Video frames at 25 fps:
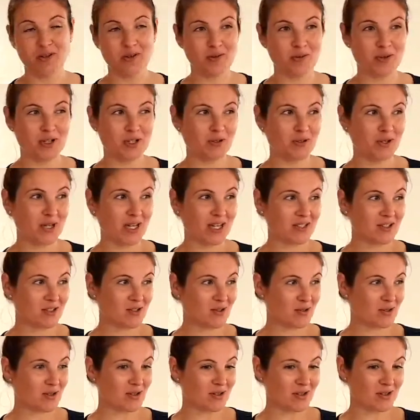you get
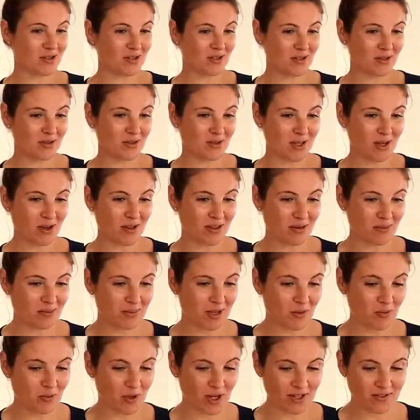to the other
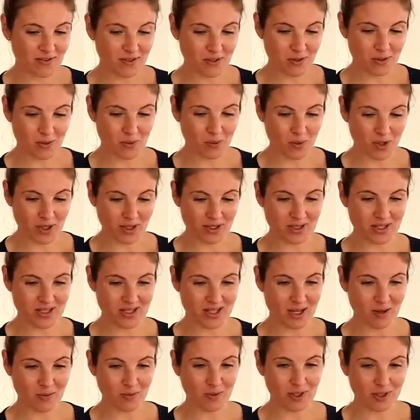midwives, so the ones
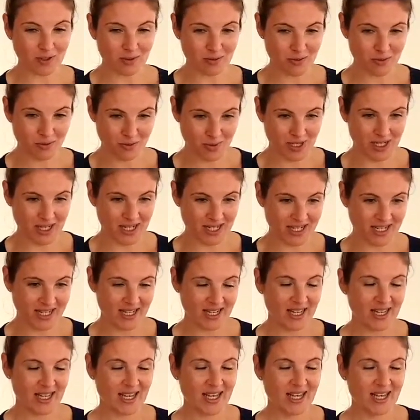that will really